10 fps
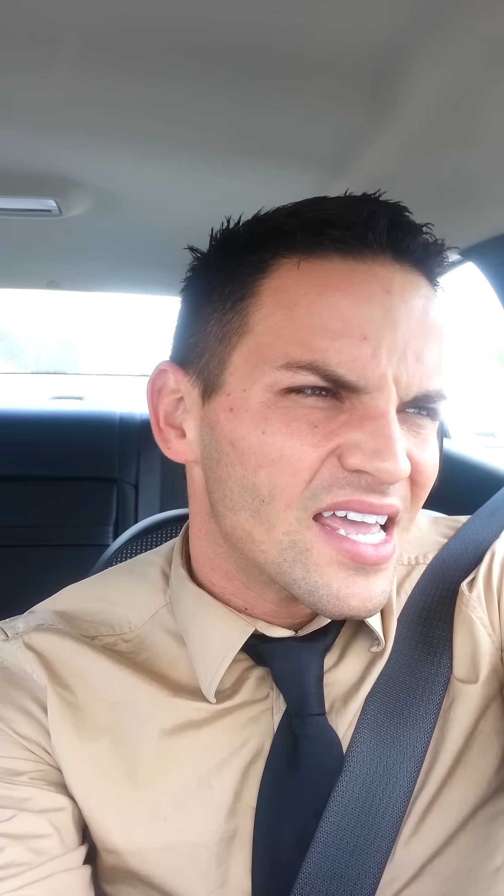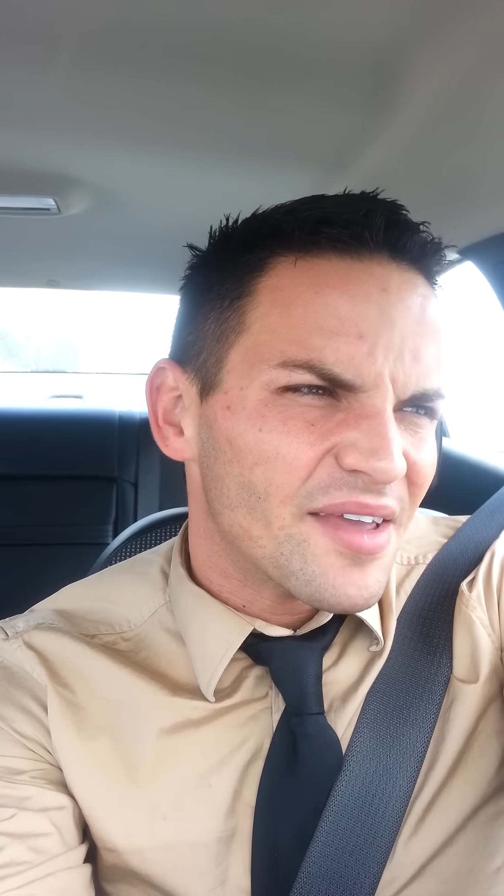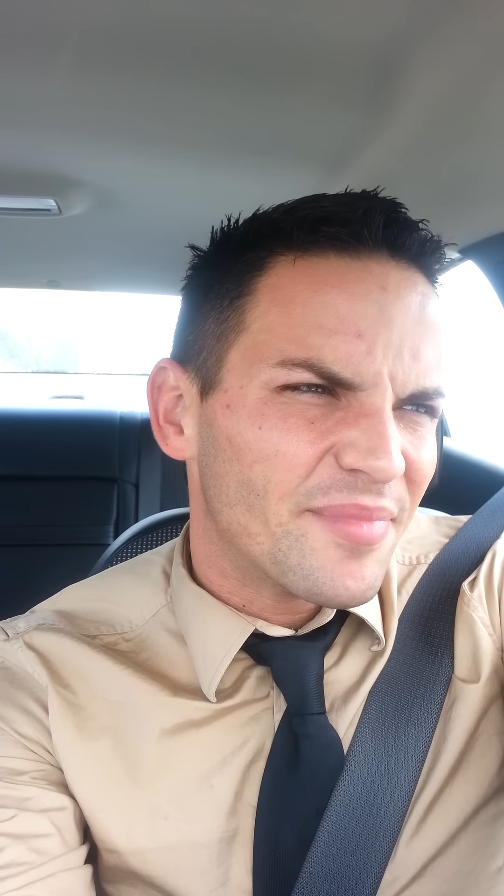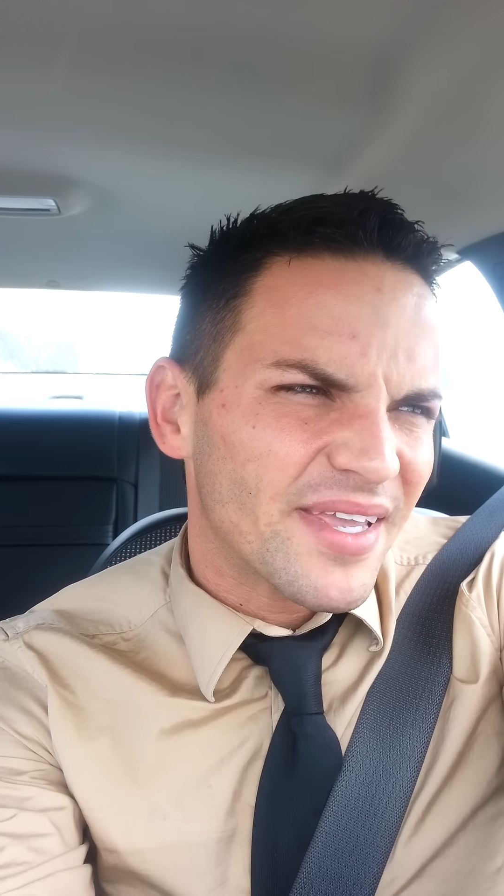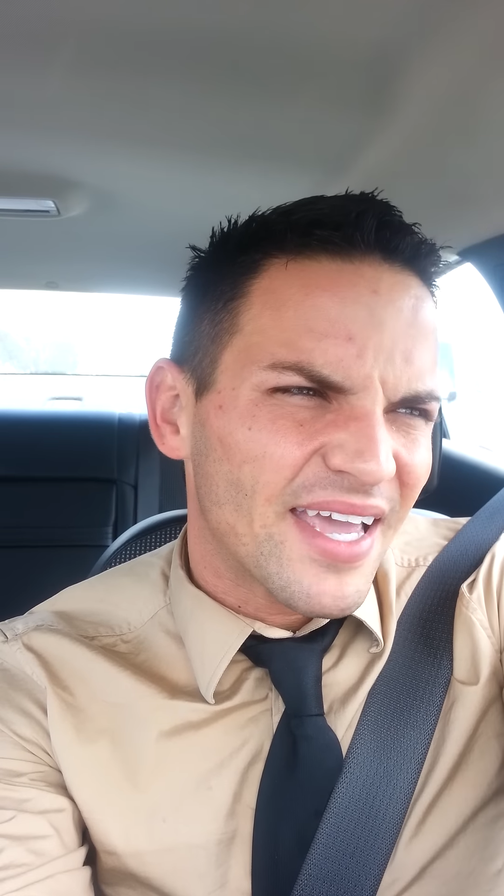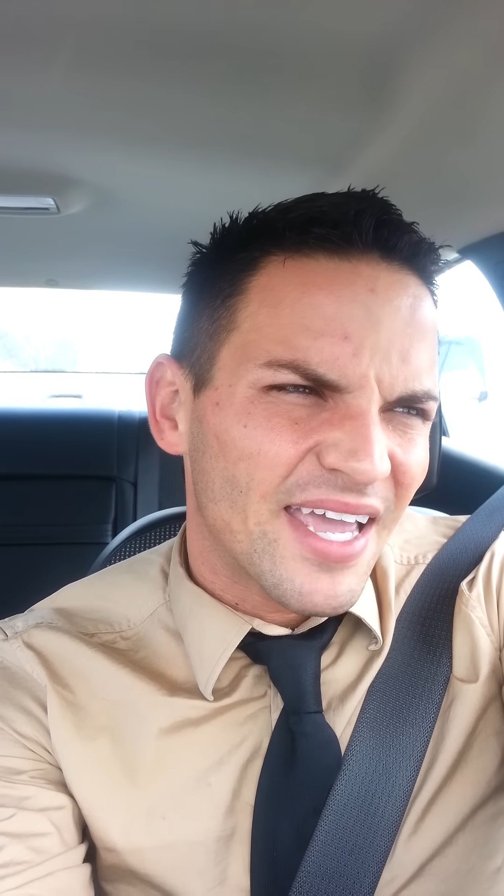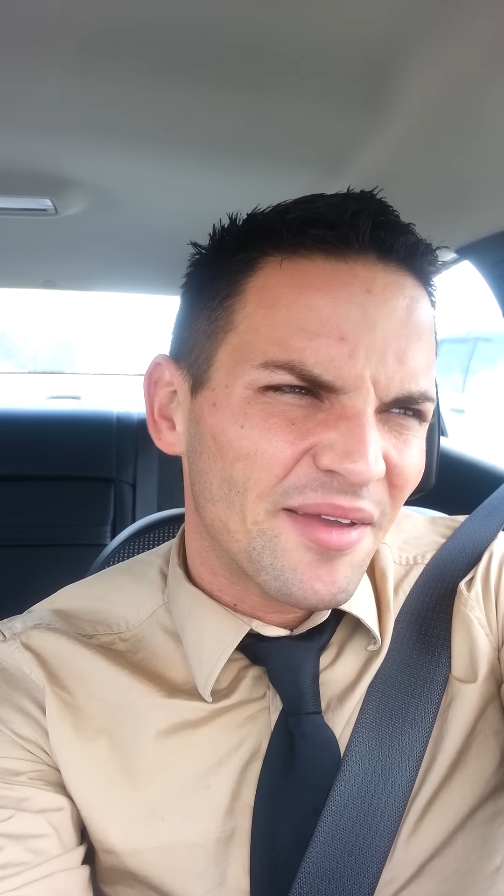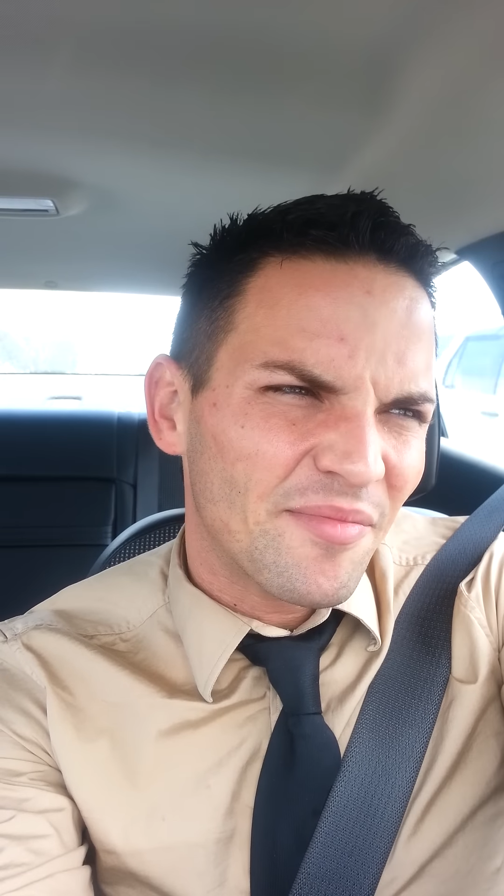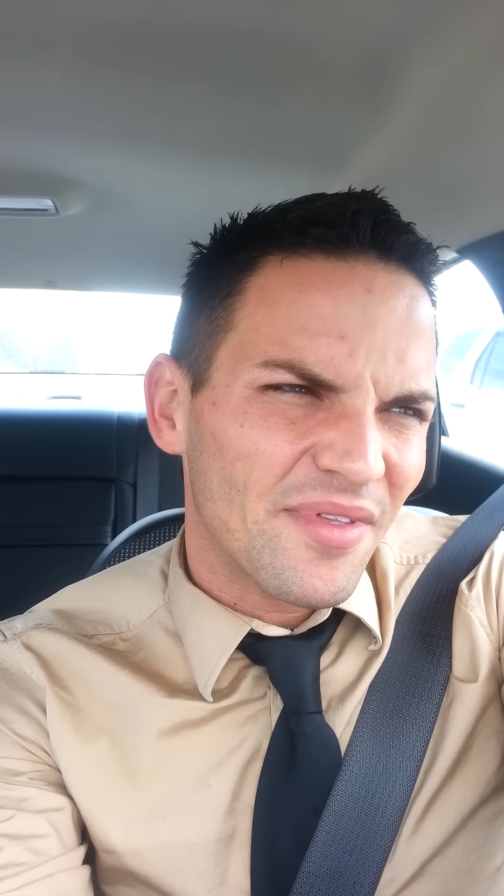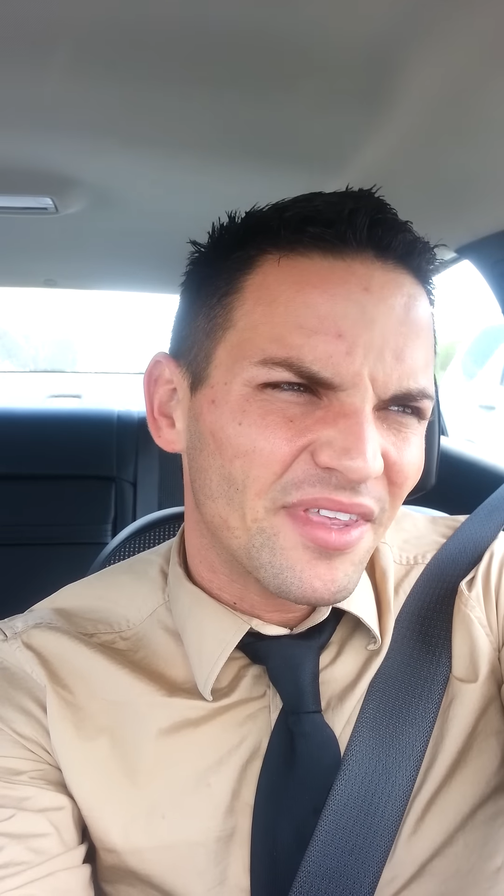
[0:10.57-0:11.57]
it
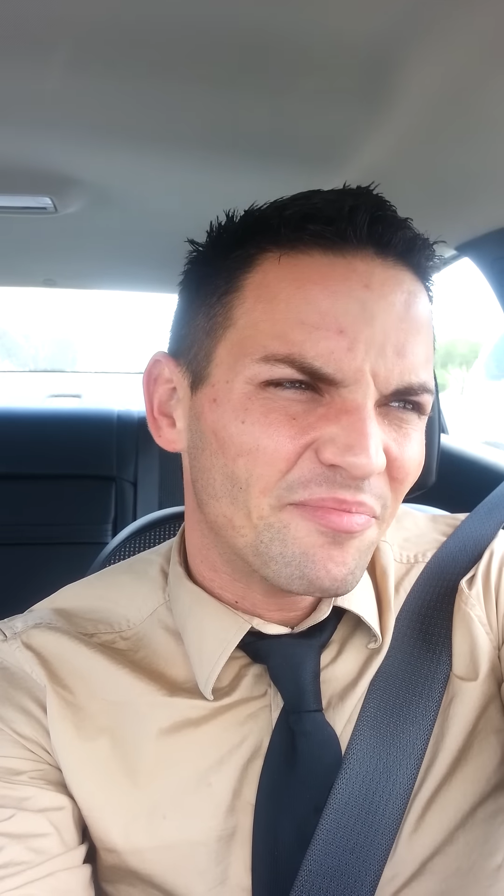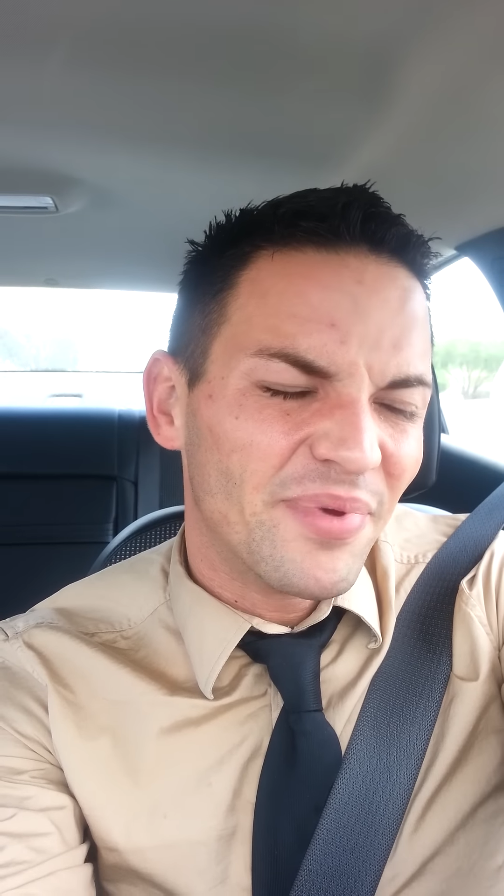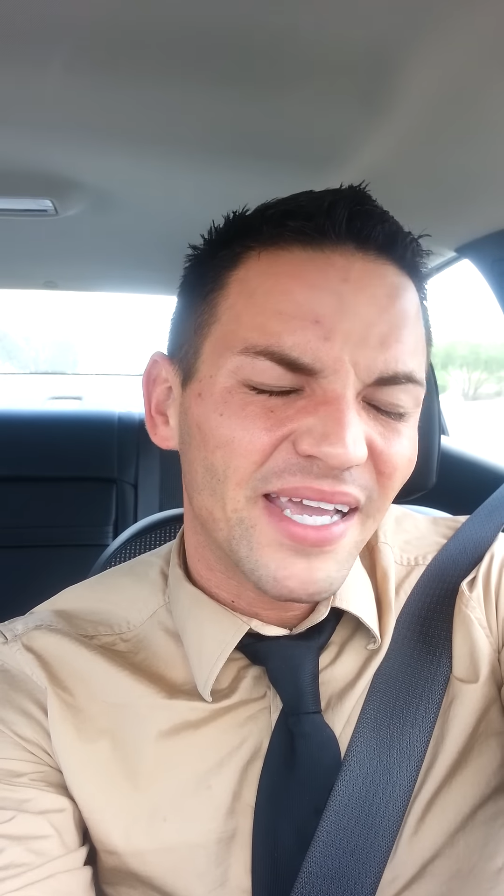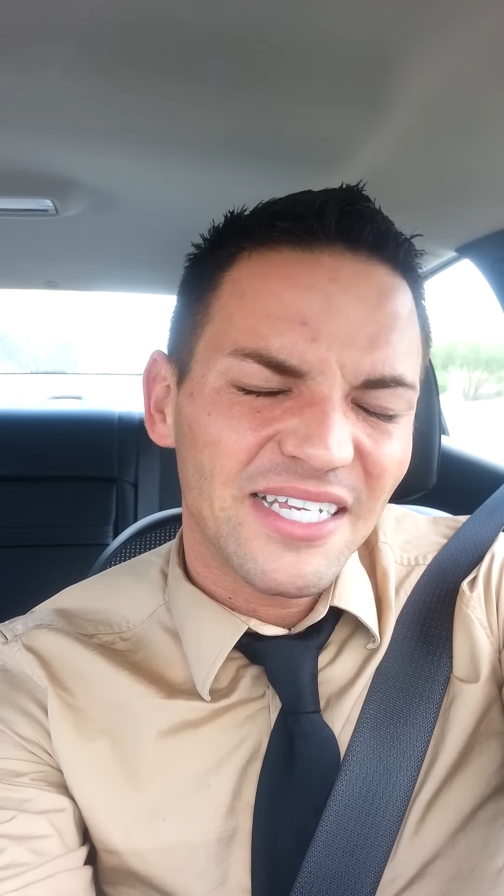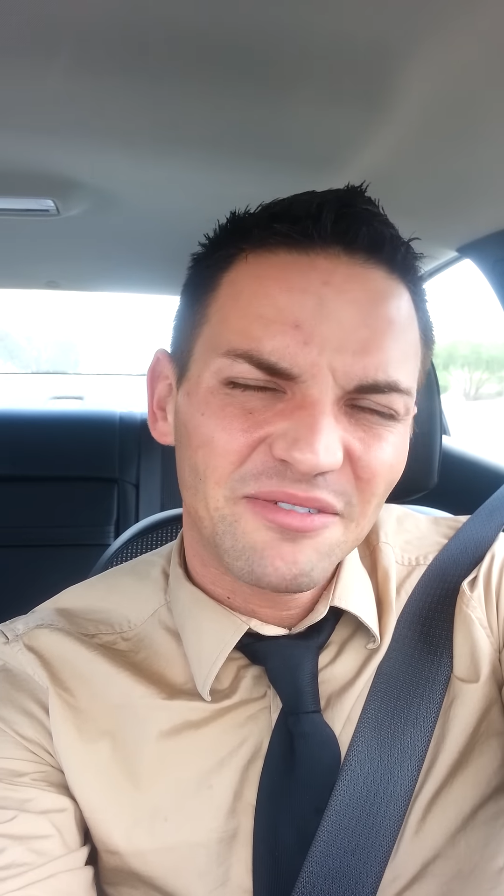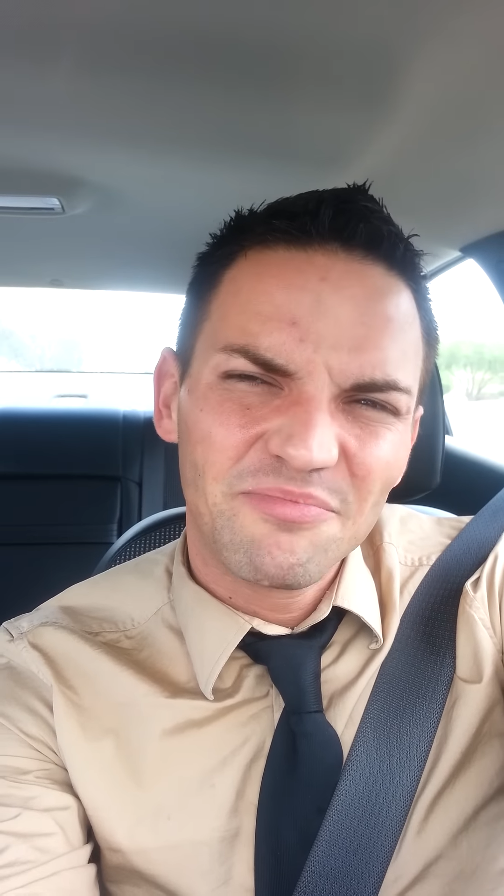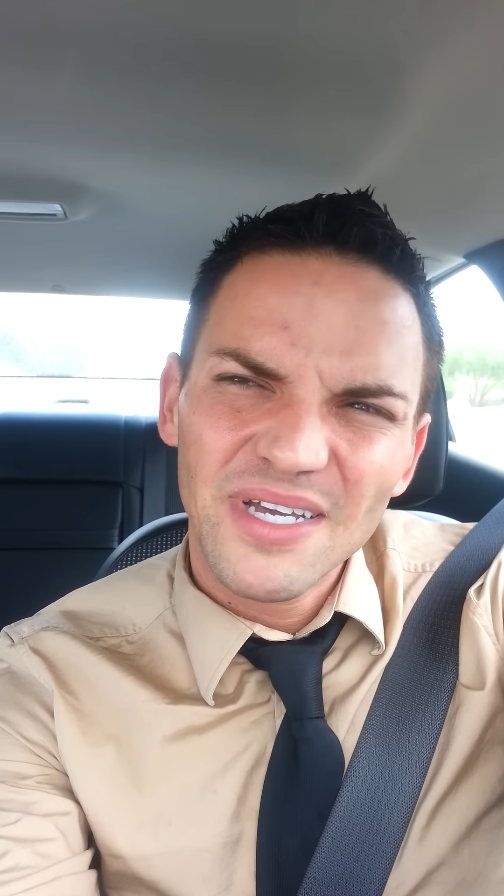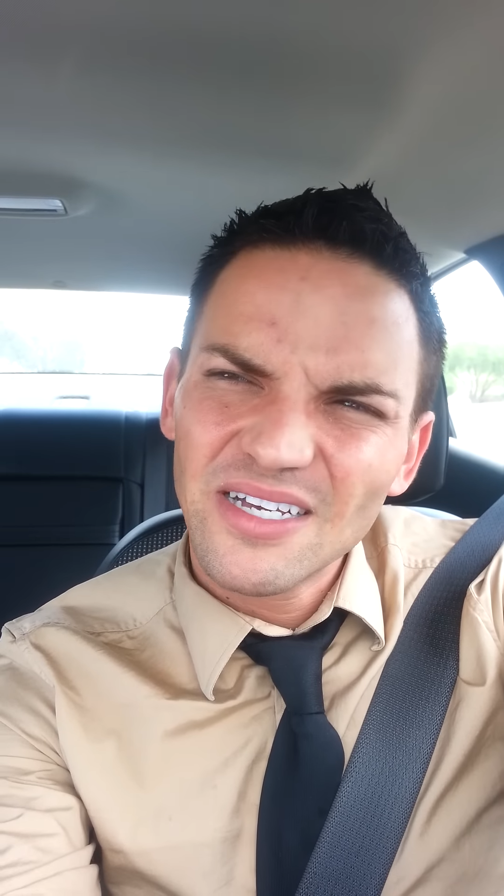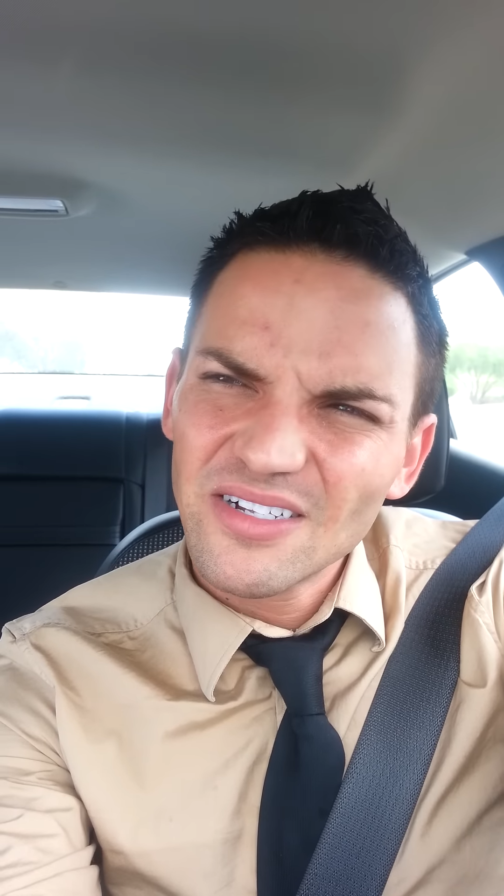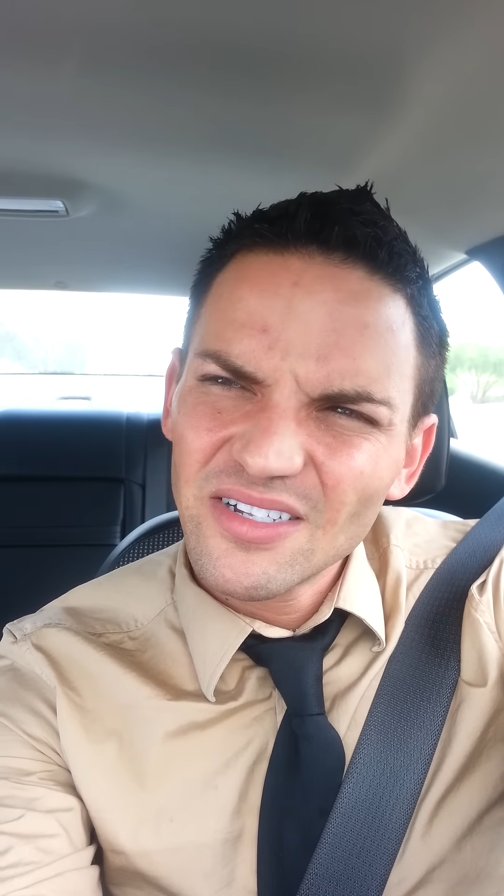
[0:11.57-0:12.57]
became the biggest
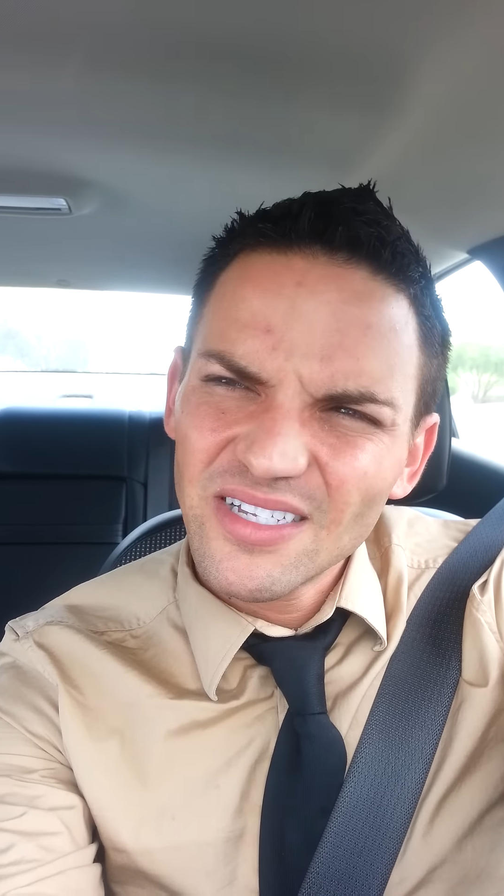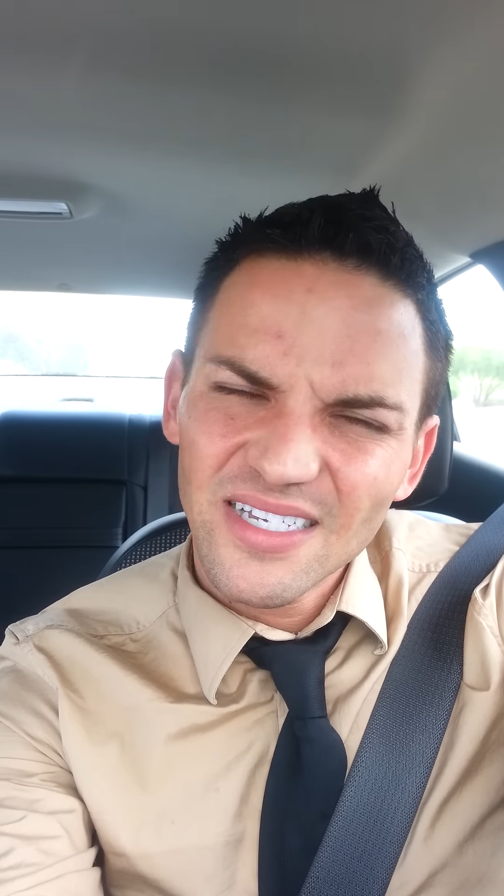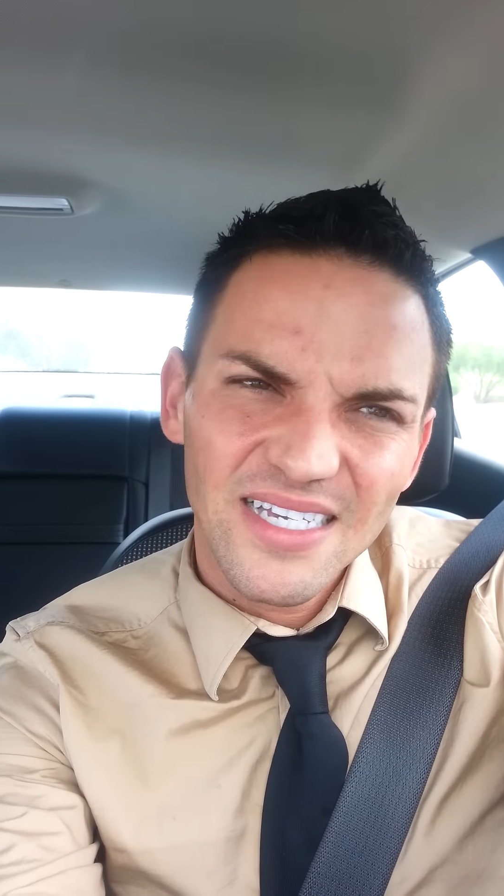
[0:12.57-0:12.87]
bill,